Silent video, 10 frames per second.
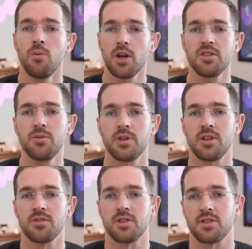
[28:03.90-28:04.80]
We also
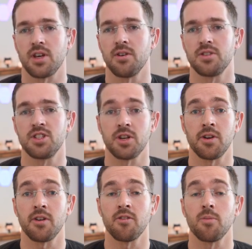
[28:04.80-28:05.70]
reuse this code to
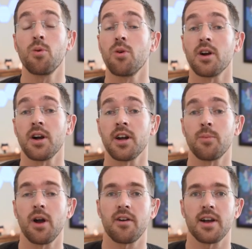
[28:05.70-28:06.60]
generate a report on
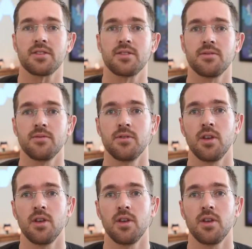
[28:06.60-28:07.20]
our progress.